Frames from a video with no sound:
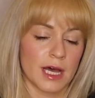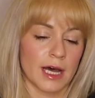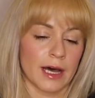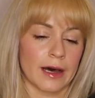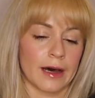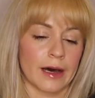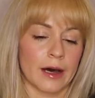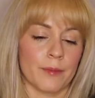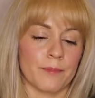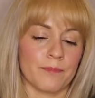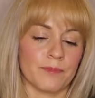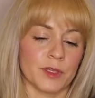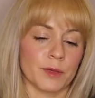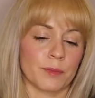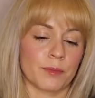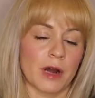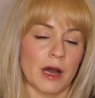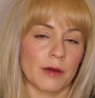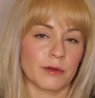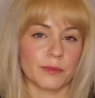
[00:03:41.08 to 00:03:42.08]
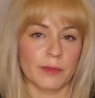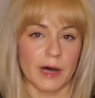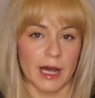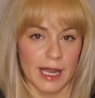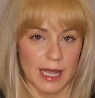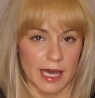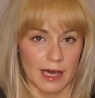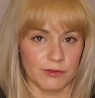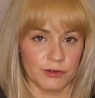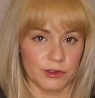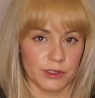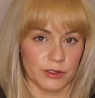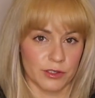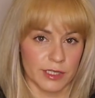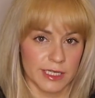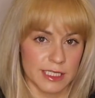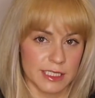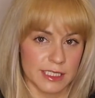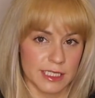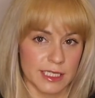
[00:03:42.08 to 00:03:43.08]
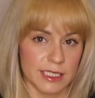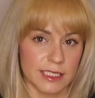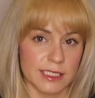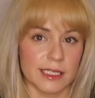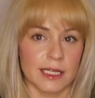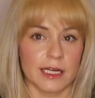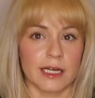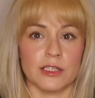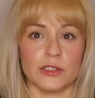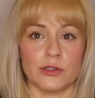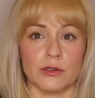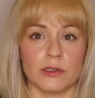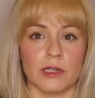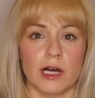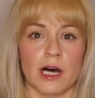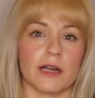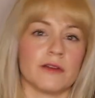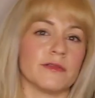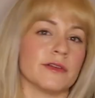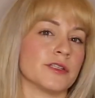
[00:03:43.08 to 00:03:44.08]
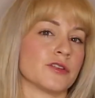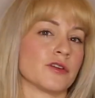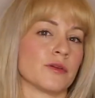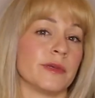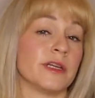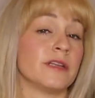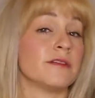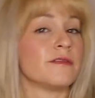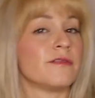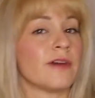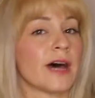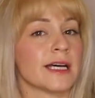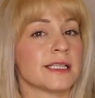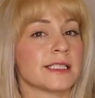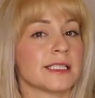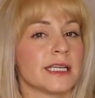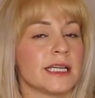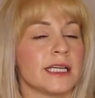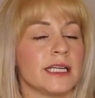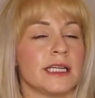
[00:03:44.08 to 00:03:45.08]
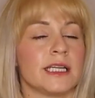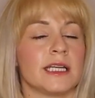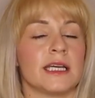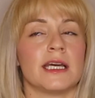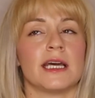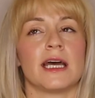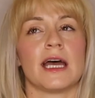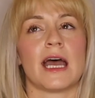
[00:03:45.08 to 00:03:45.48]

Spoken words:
The problem I have with green tea is that I do a lot of intermittent fasting,